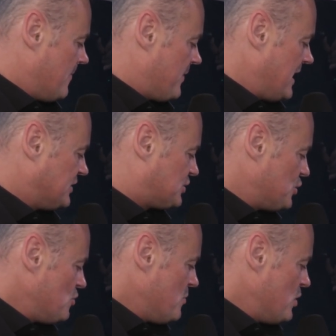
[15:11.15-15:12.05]
They
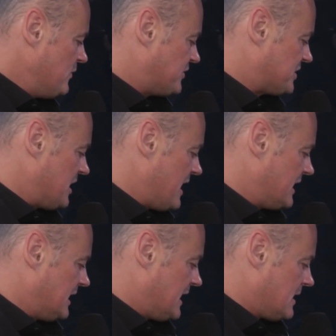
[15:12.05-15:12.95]
do move
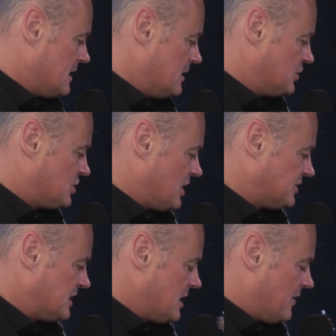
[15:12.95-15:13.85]
slightly,
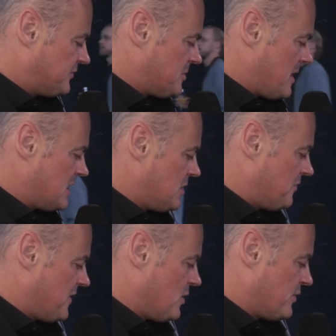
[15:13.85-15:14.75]
just enough to make you
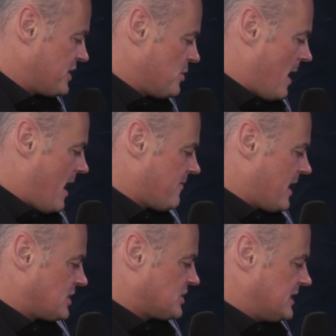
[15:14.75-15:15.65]
feel that you have
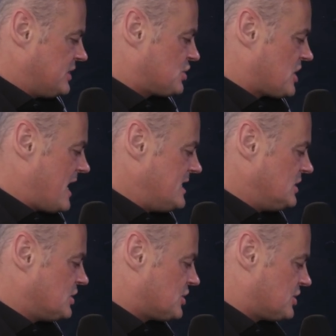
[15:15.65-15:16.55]
actually
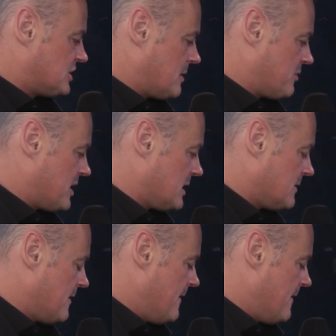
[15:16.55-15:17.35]
changed something.